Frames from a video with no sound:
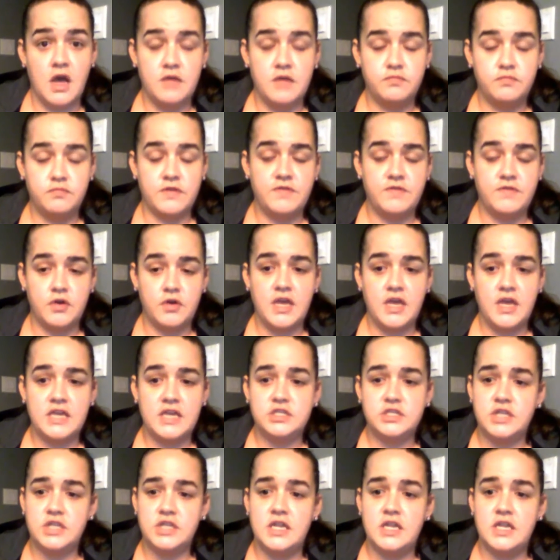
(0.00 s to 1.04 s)

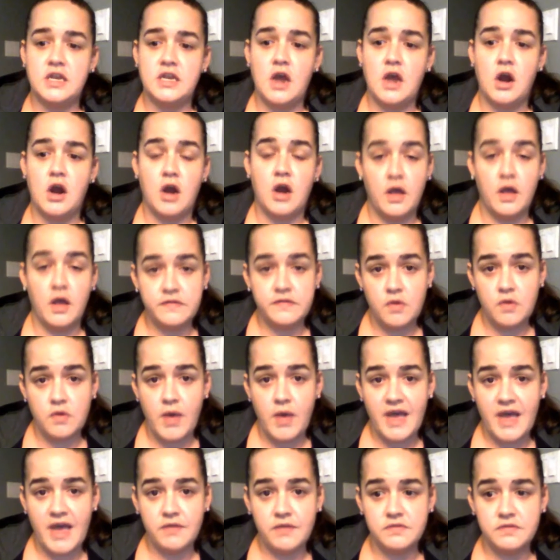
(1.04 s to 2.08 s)
revocation are also
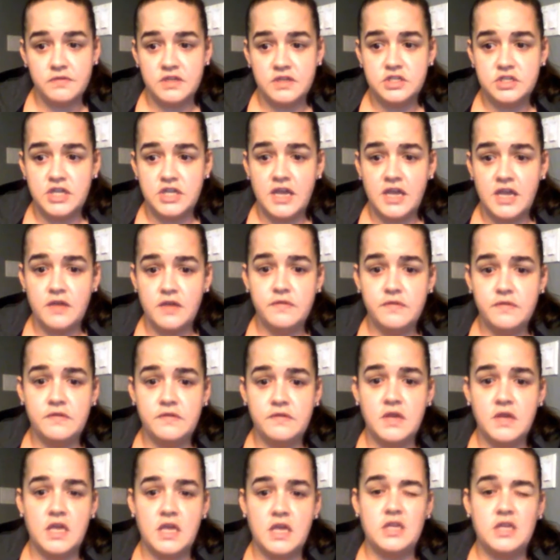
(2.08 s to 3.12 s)
housed in jails,
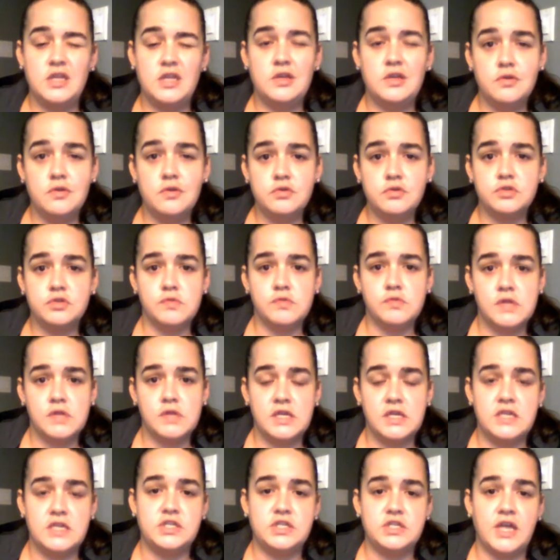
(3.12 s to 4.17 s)
and
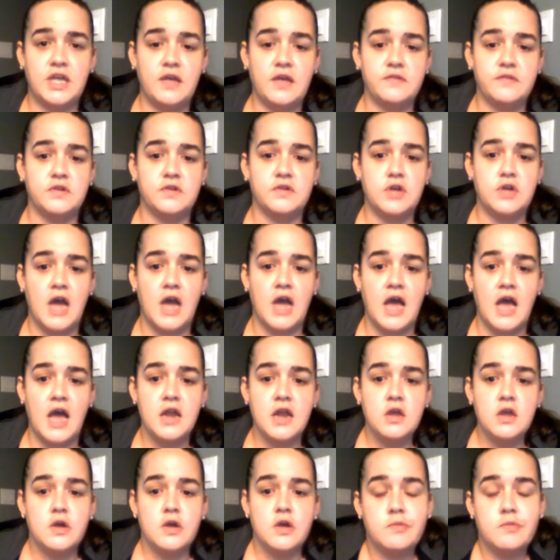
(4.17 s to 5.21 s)
usually jails are not
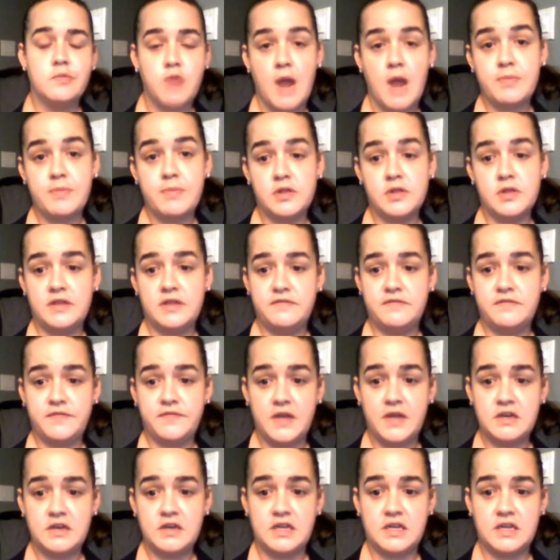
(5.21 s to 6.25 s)
properly
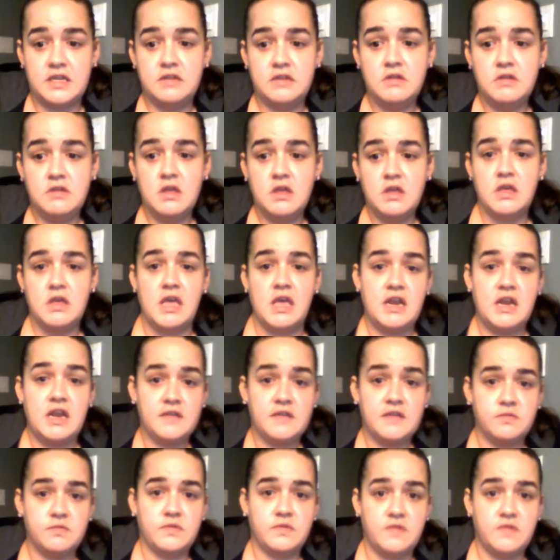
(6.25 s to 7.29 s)
funded, and
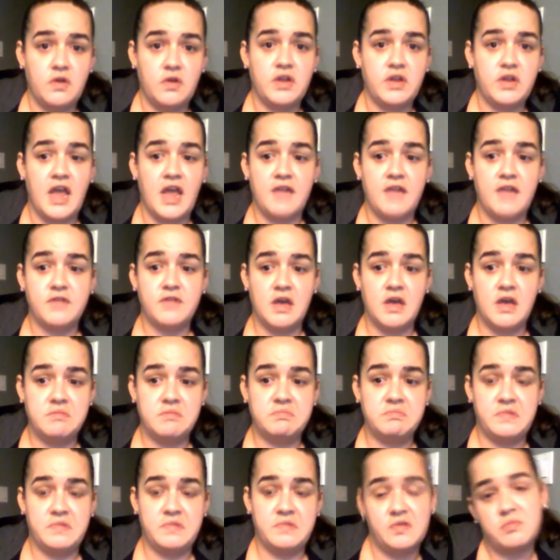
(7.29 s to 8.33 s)
as a result have
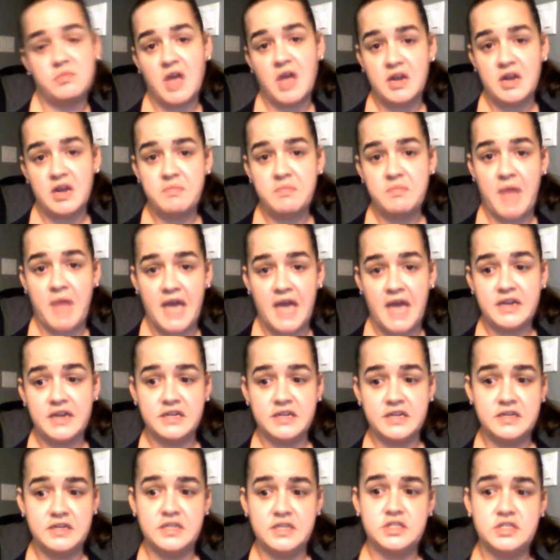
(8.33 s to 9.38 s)
some kind of bad
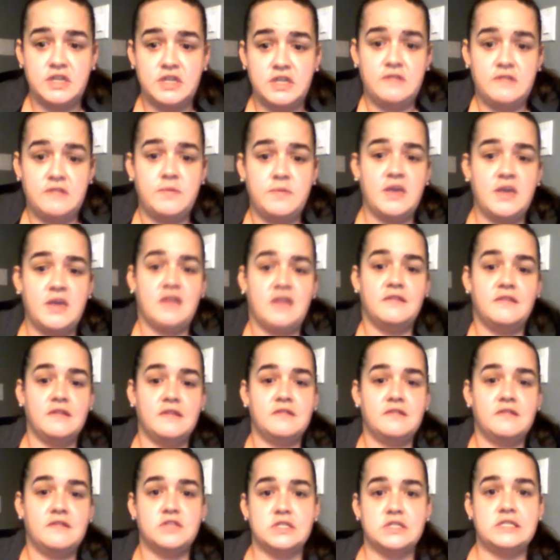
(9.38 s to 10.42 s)
conditions because
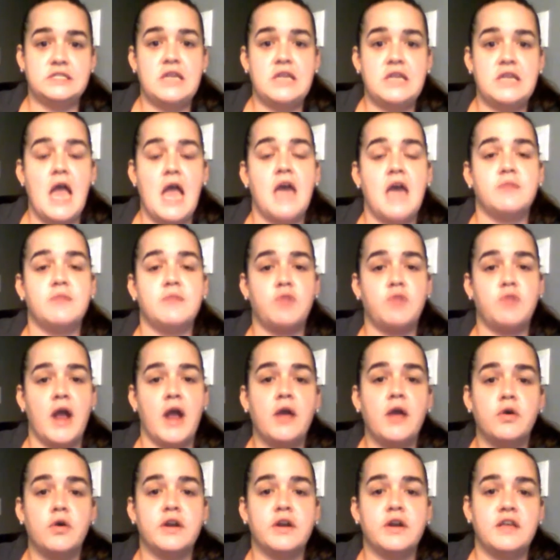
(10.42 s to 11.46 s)
it's just not a
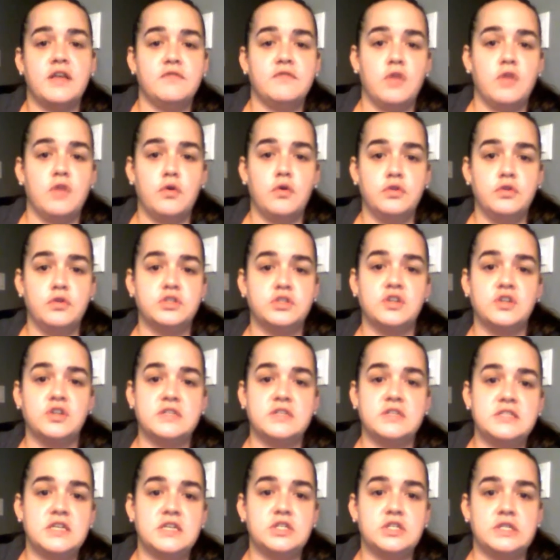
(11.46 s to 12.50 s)
priority of local
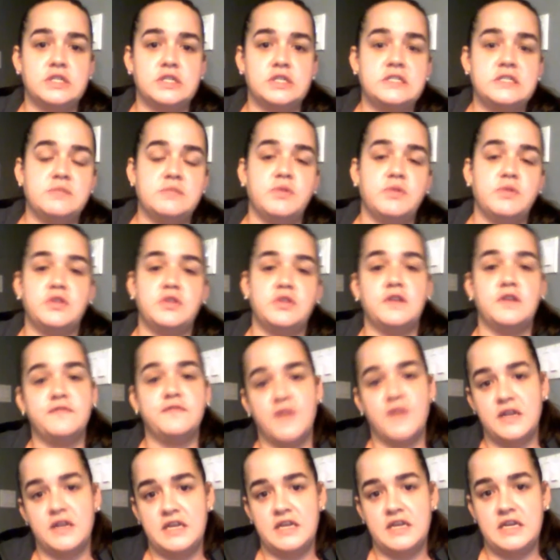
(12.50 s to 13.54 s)
jurisdictions to put their
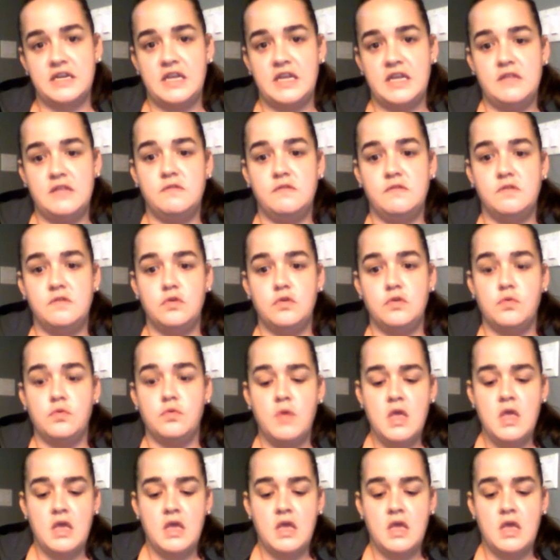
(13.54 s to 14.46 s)
funding into